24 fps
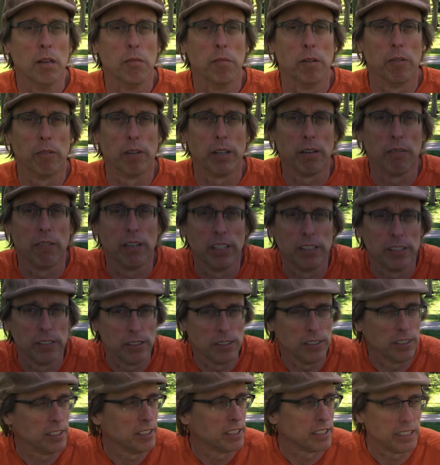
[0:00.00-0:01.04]
But what I want to do
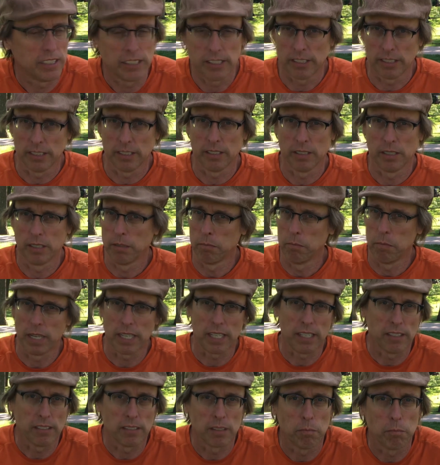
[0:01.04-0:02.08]
is just get you
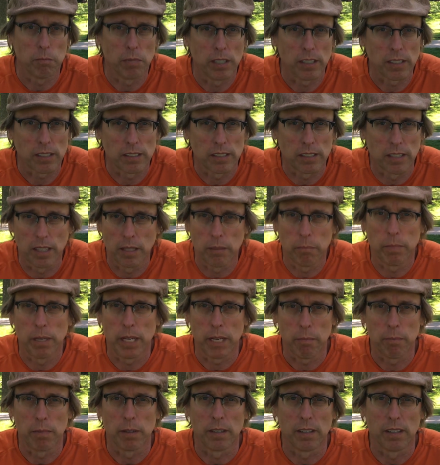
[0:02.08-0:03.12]
making some marks on
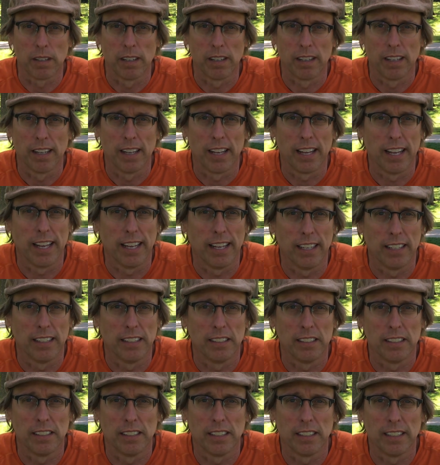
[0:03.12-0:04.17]
paper.
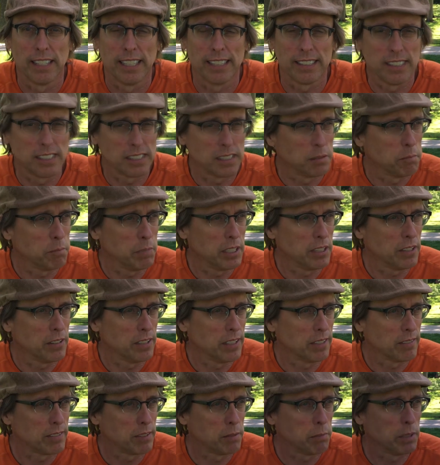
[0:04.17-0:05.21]
And that doesn't mean you
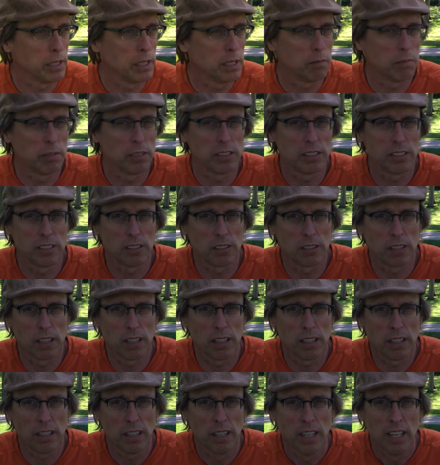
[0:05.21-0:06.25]
have to be able to
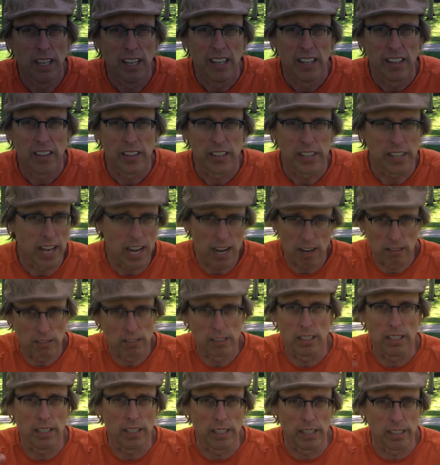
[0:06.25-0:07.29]
draw the
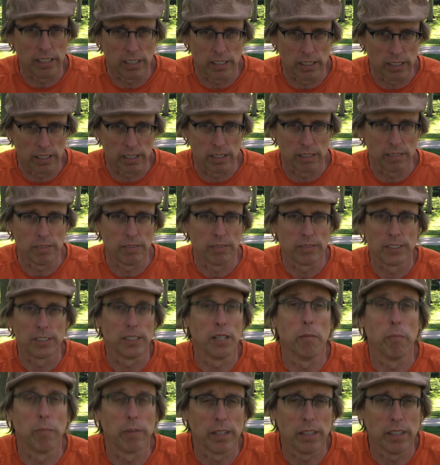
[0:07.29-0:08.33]
outline of
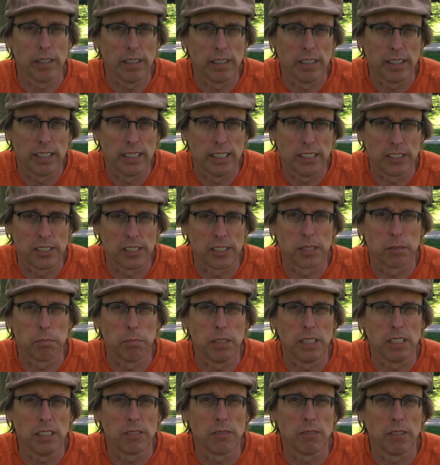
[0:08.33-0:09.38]
something. It just
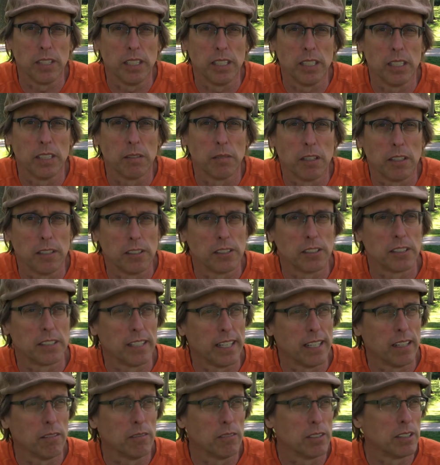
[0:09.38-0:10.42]
means we need to
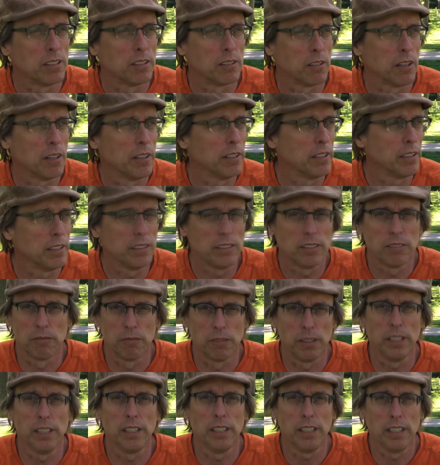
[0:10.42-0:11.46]
understand what drawing is
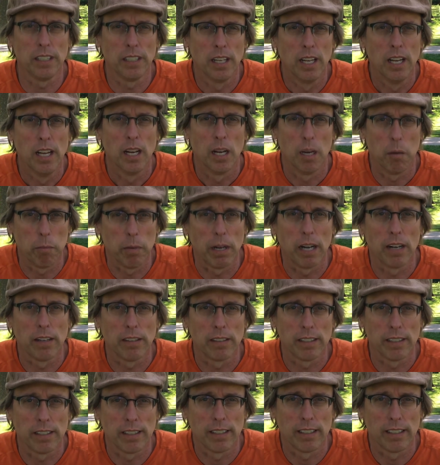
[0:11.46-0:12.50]
really about